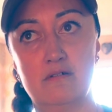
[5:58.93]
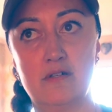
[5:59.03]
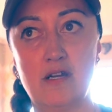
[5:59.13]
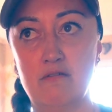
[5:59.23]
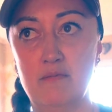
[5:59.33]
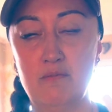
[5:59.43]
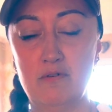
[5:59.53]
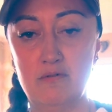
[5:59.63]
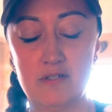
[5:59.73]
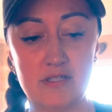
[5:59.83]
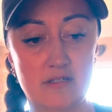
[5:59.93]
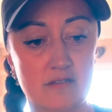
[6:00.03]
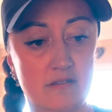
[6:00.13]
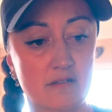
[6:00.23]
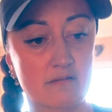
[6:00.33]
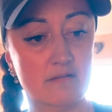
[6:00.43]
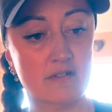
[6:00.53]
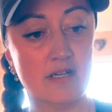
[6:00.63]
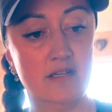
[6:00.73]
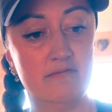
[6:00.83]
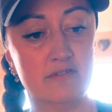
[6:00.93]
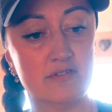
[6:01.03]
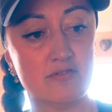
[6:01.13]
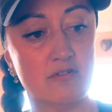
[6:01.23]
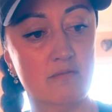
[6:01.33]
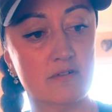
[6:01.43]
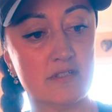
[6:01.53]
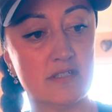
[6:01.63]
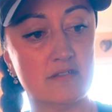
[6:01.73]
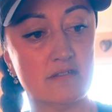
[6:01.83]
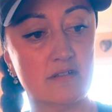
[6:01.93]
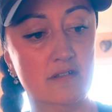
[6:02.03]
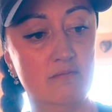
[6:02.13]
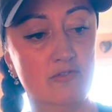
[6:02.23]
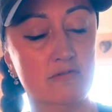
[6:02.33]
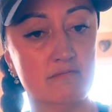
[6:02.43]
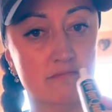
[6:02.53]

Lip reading: I can't remember what it tastes like. I can't even describe what it tastes like anymore.